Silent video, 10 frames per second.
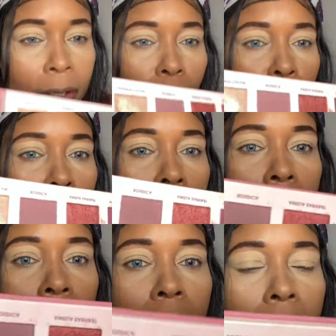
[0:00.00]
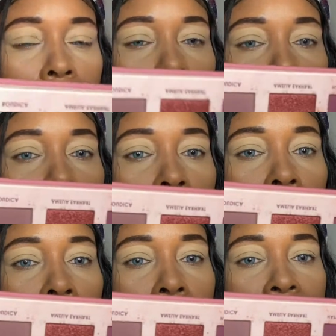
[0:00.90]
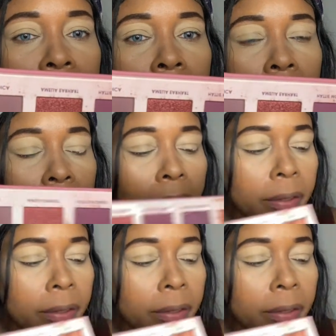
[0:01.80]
Walker right here.